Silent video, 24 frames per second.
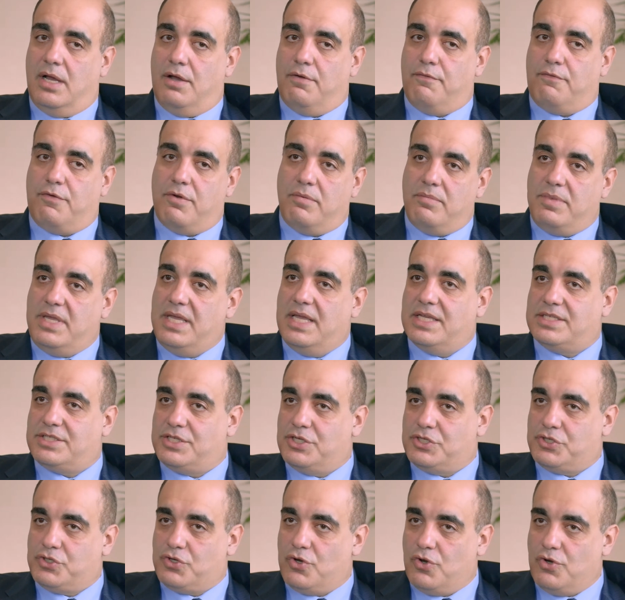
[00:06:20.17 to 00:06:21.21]
For me as
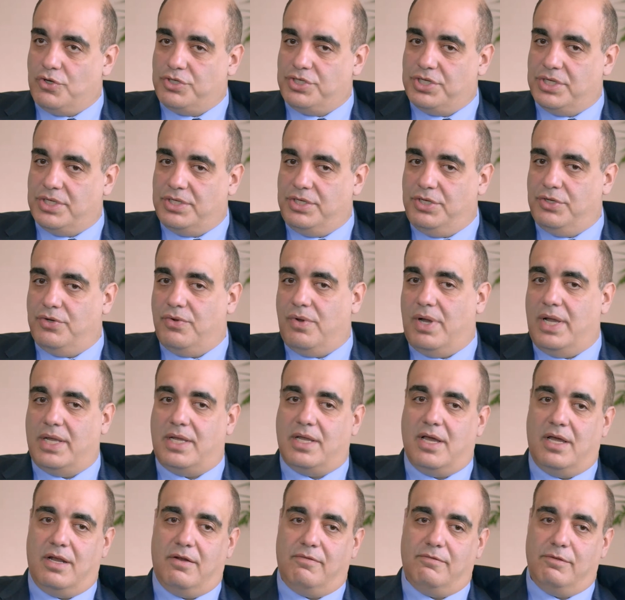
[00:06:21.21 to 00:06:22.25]
a surgeon, I
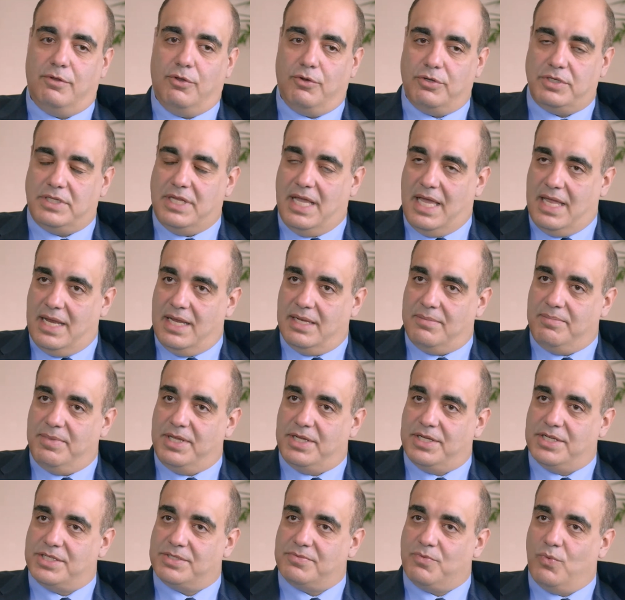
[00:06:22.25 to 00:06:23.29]
kind of looked at it
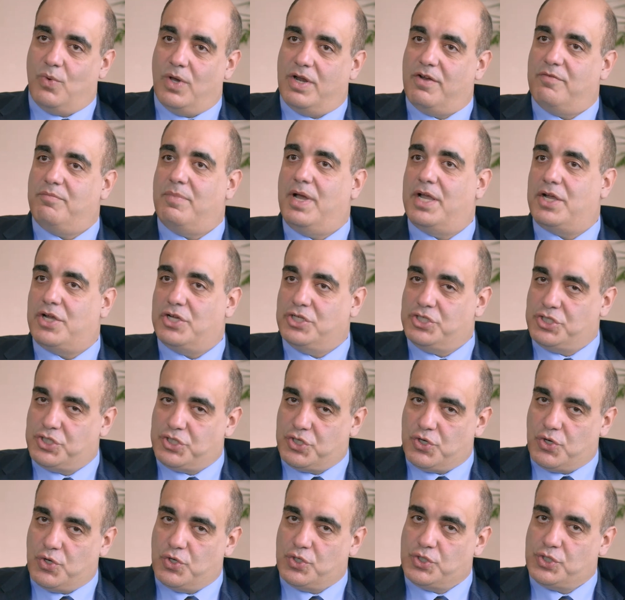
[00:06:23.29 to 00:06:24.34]
because one of my
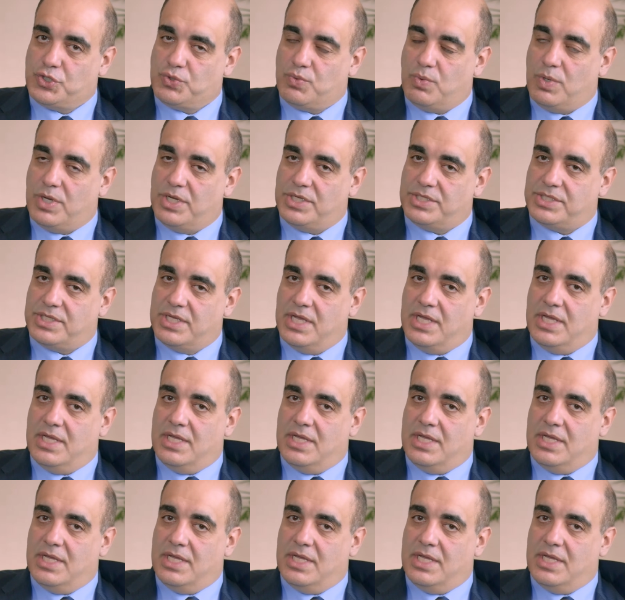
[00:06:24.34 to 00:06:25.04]
concerns was,